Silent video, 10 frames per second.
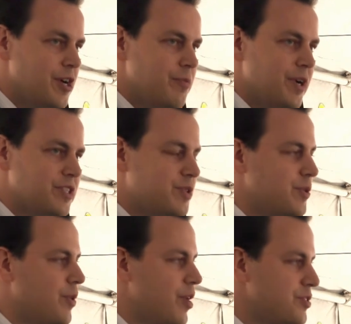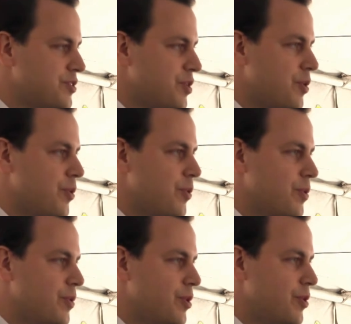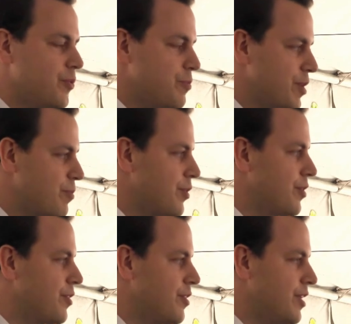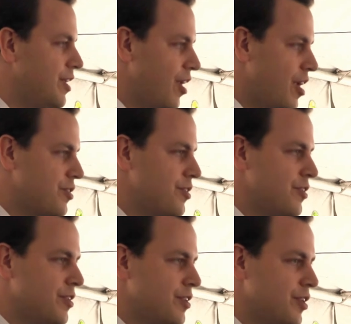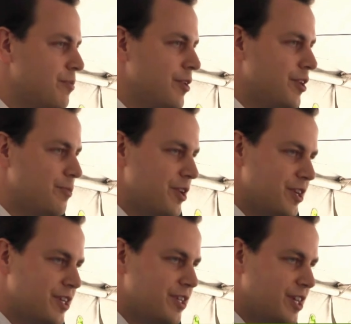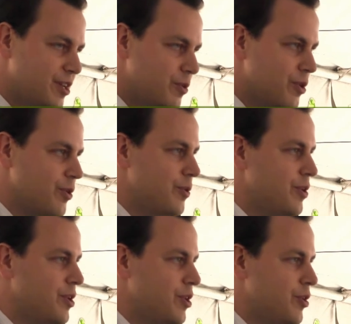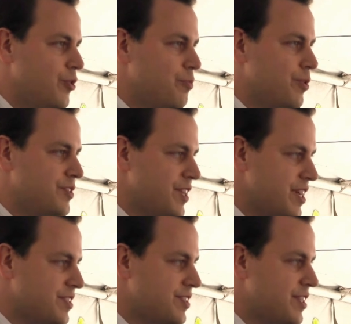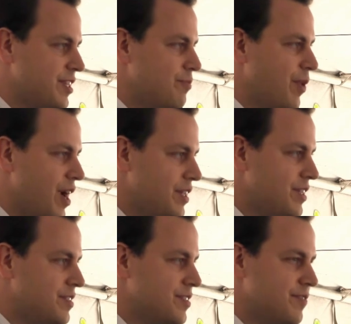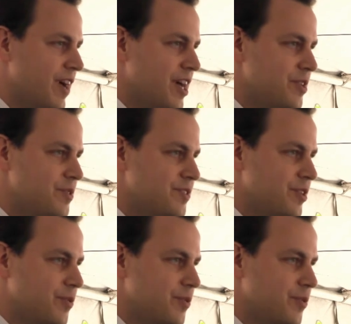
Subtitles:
but to also remember and honor an American hero who possessed and embodies the values that